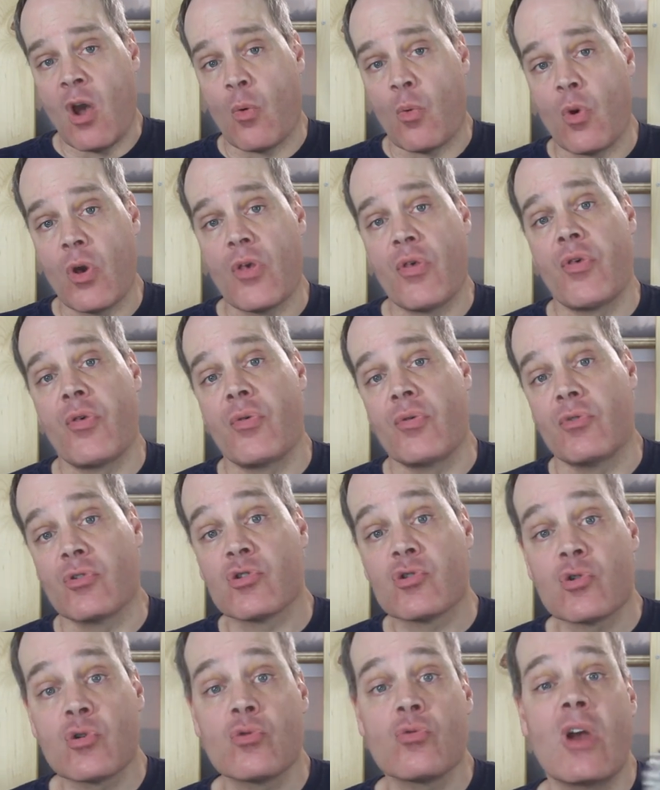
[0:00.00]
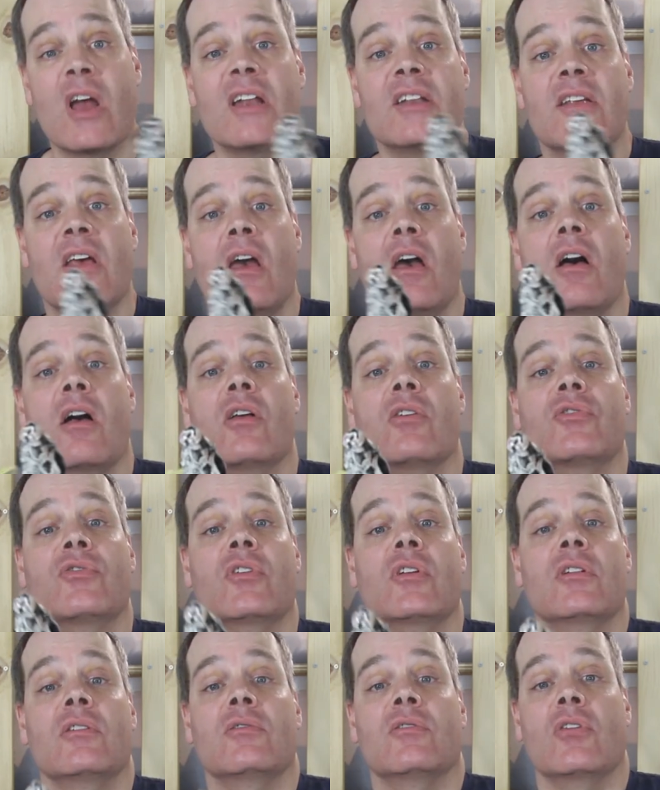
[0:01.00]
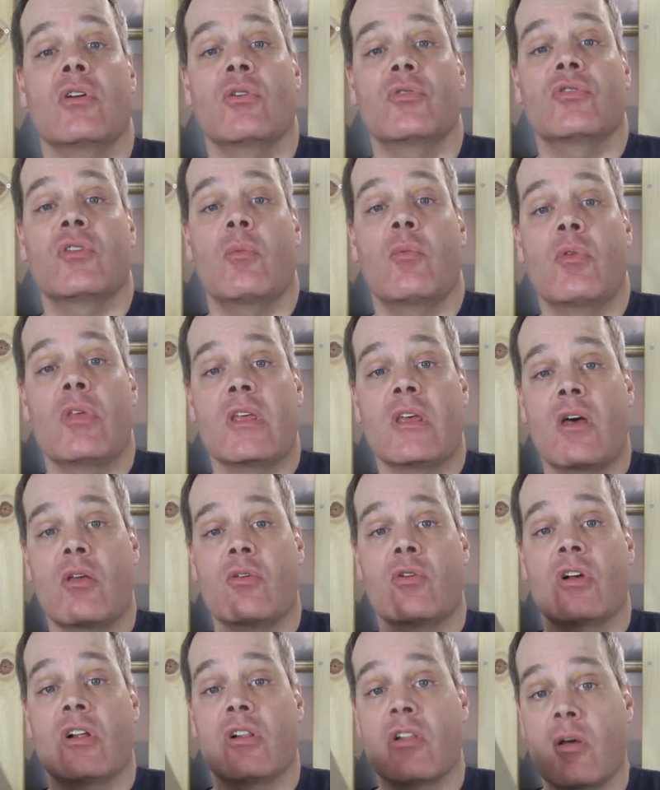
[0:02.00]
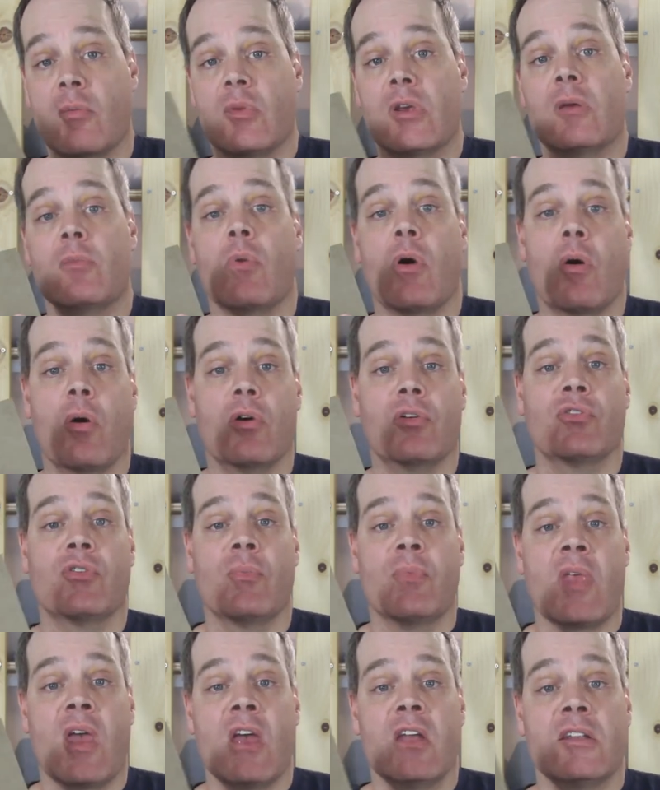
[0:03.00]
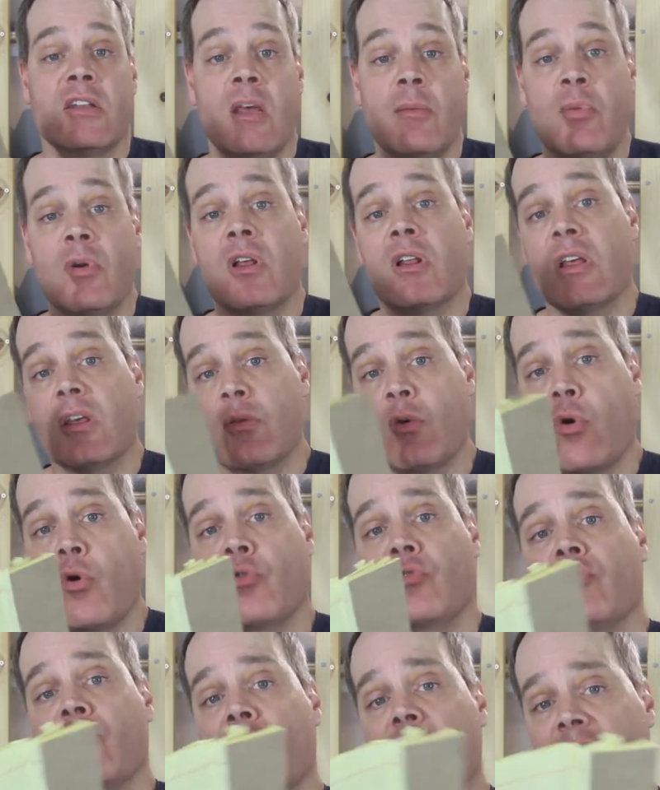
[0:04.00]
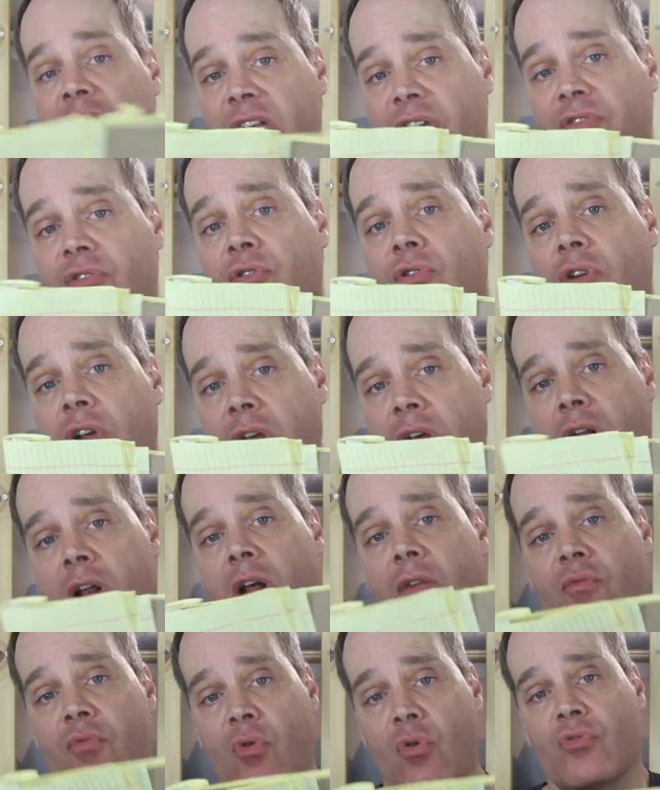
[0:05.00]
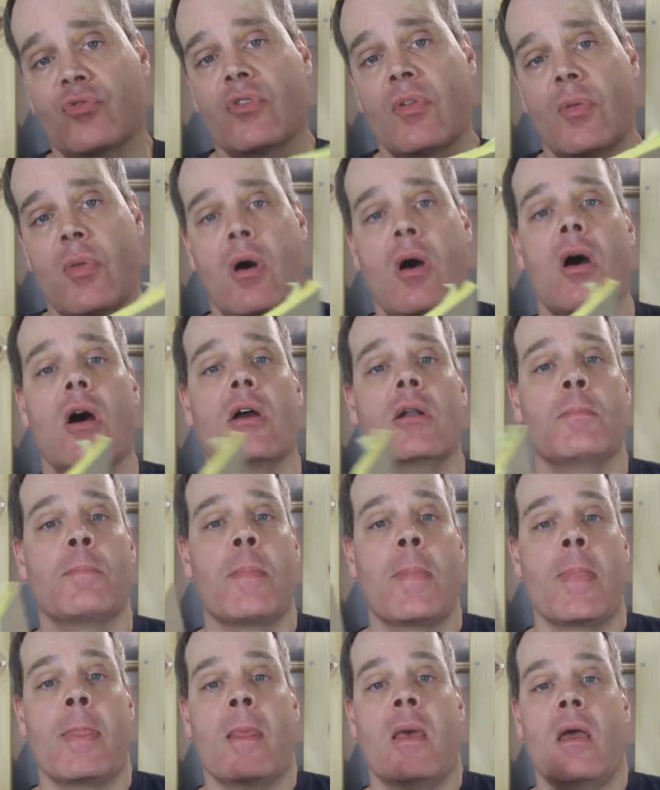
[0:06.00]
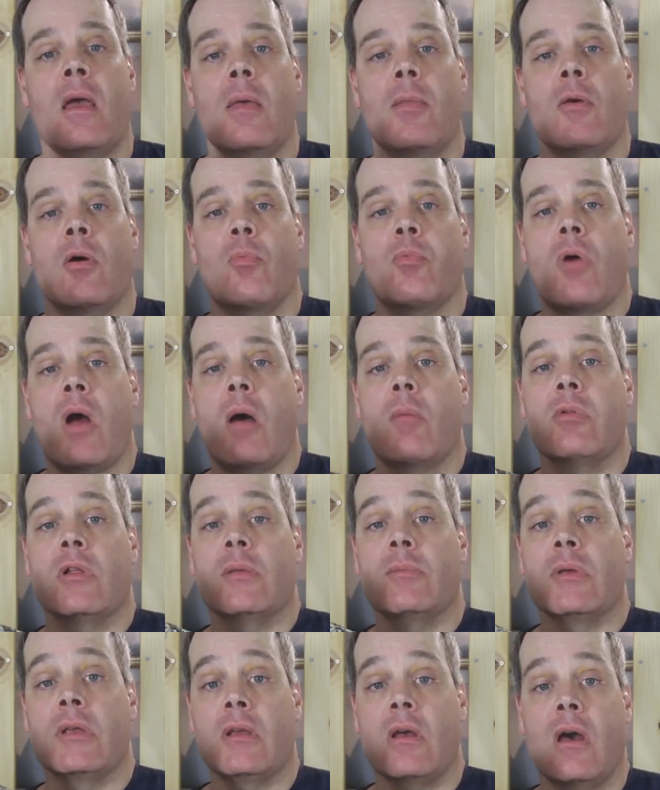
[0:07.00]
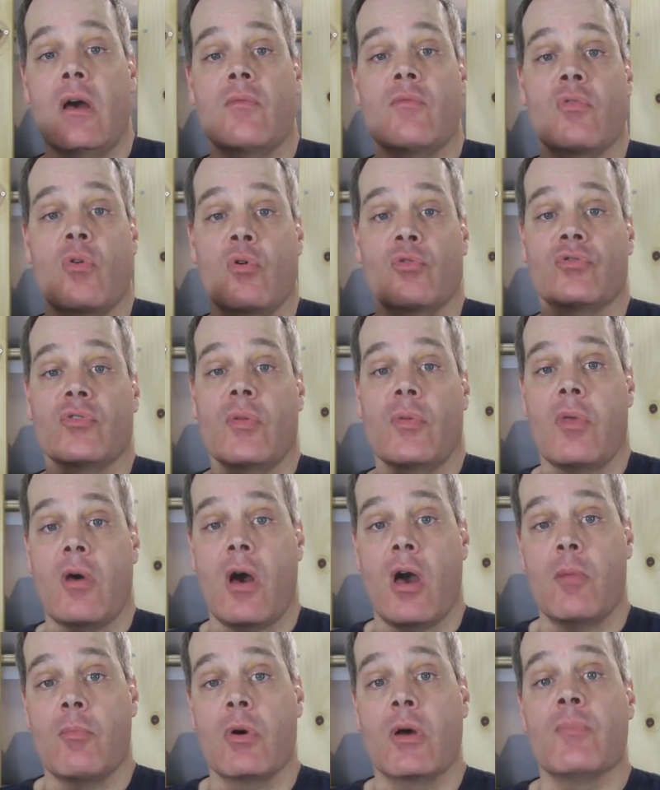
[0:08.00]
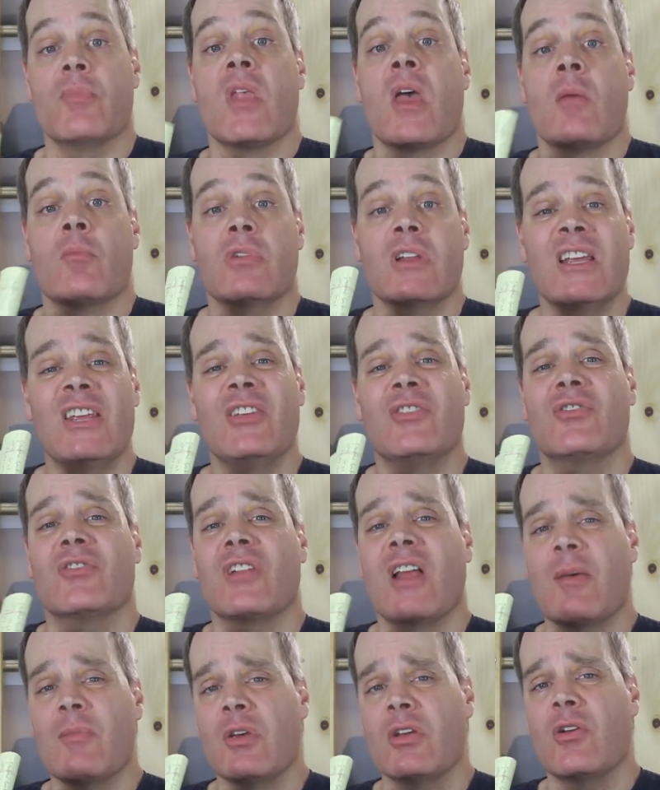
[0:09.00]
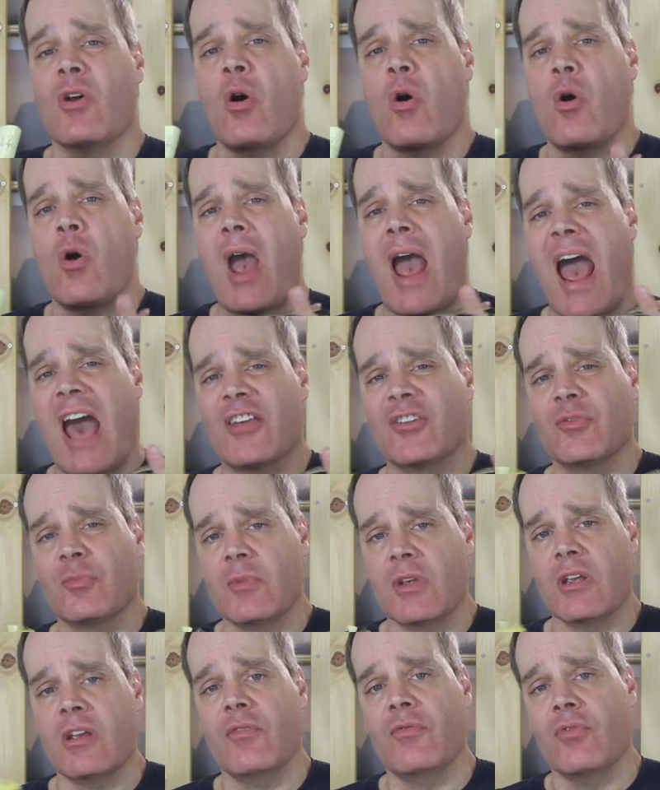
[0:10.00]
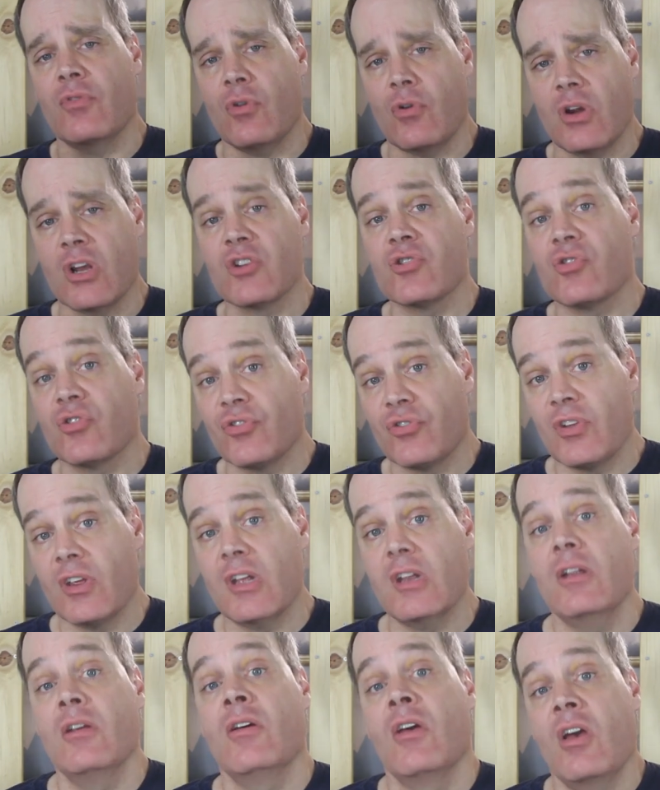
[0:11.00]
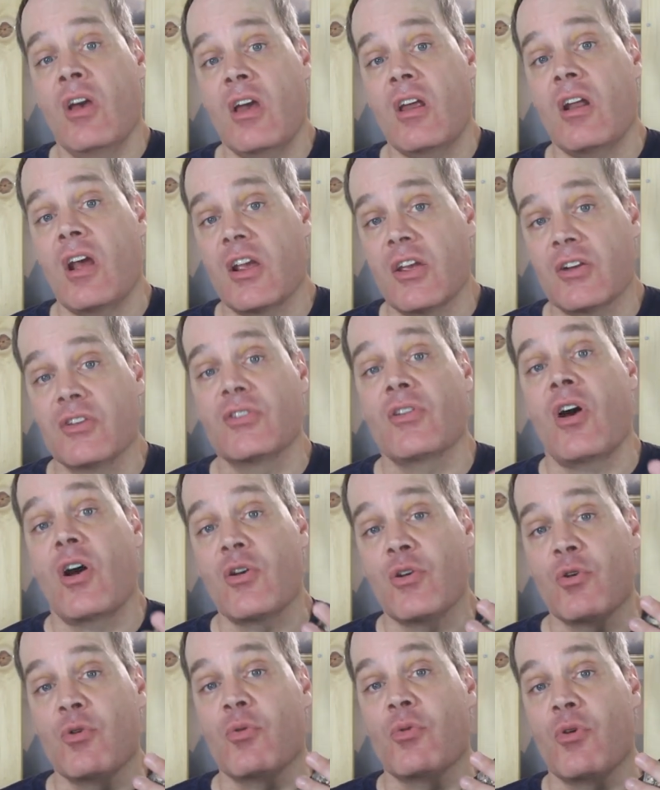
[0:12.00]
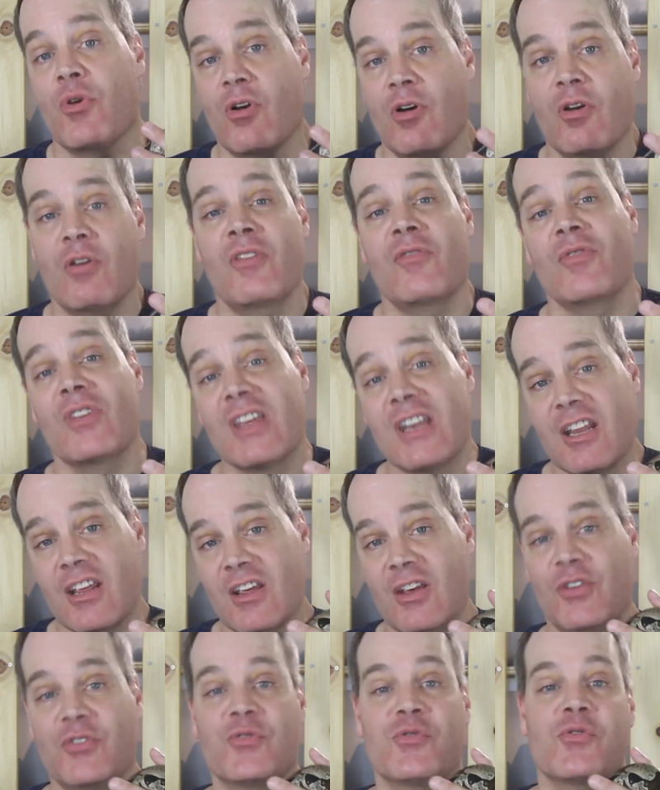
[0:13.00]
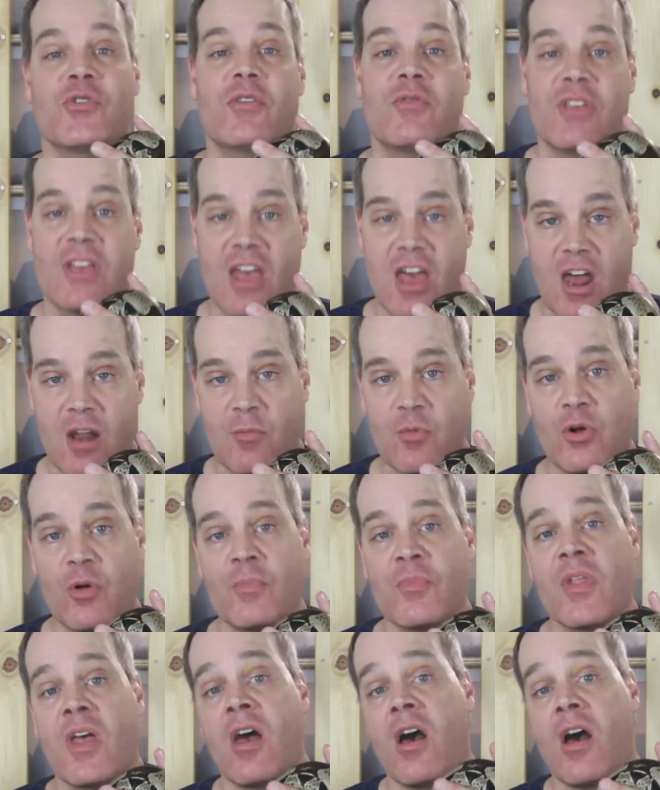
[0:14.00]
With the true red tails and, you know, some of the other Colombian boas, typically those are easier to get on frozen-thawed and they'll probably be on frozen-thawed. But please let me know, ask me if you're interested, and I can tell you the feeding history of the animal.